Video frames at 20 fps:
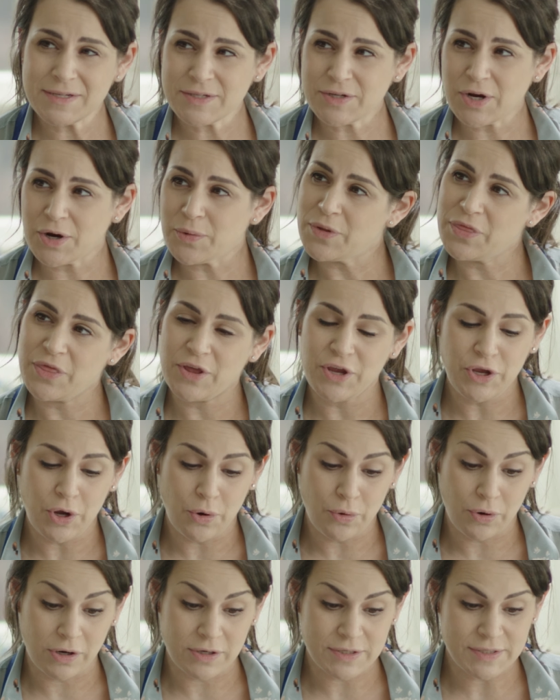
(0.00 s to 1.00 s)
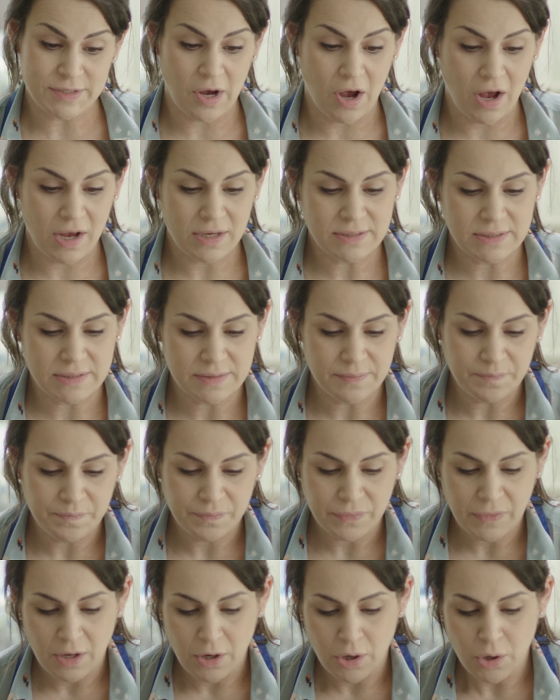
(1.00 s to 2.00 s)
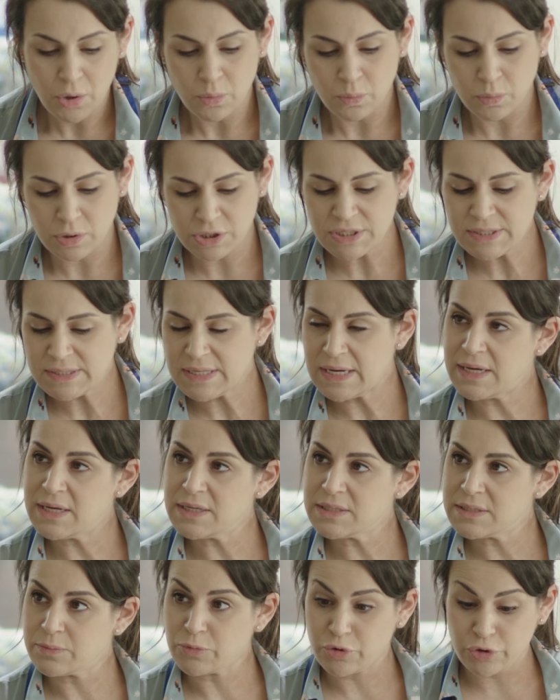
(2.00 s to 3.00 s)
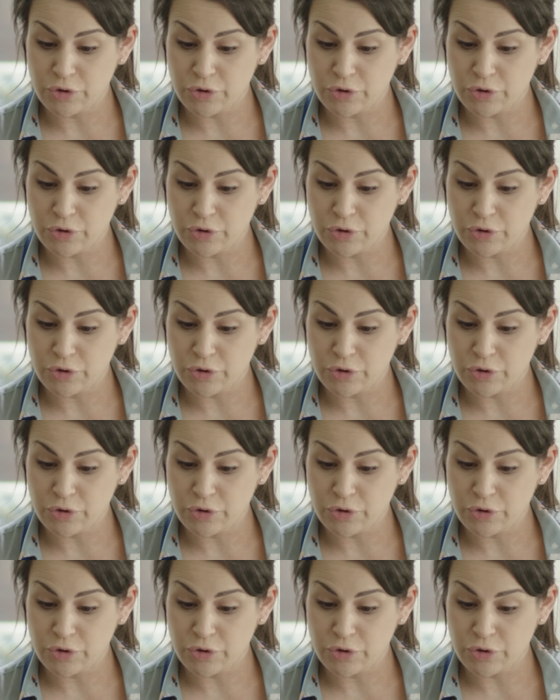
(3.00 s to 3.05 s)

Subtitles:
start with the yogurt sauce. We're just taking some